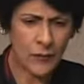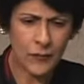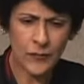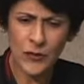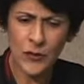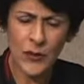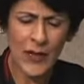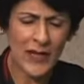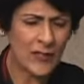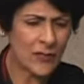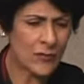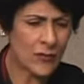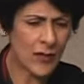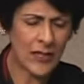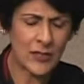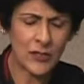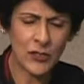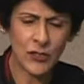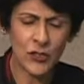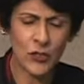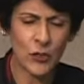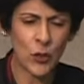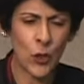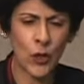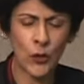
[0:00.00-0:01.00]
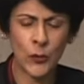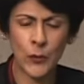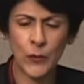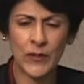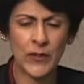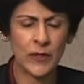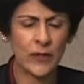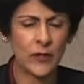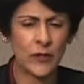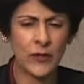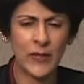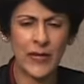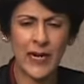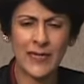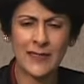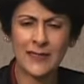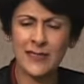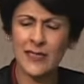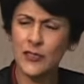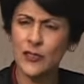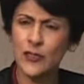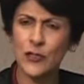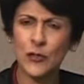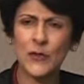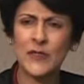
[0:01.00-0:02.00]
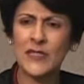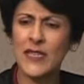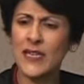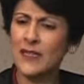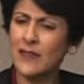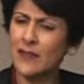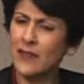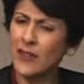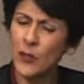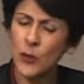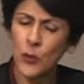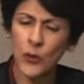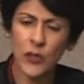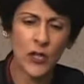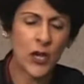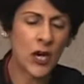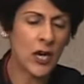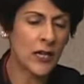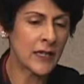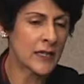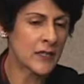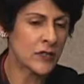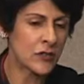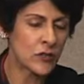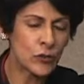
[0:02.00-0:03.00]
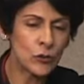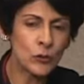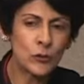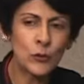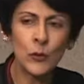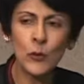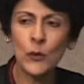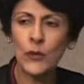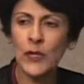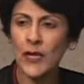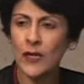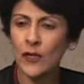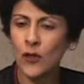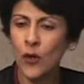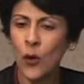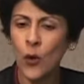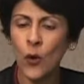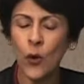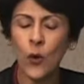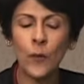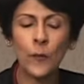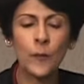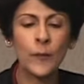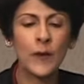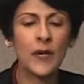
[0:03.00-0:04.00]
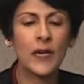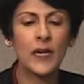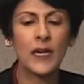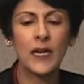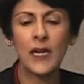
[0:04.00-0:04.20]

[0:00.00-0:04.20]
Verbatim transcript: so I, I just talked with her and I said, you know, is anything going on at school, at home?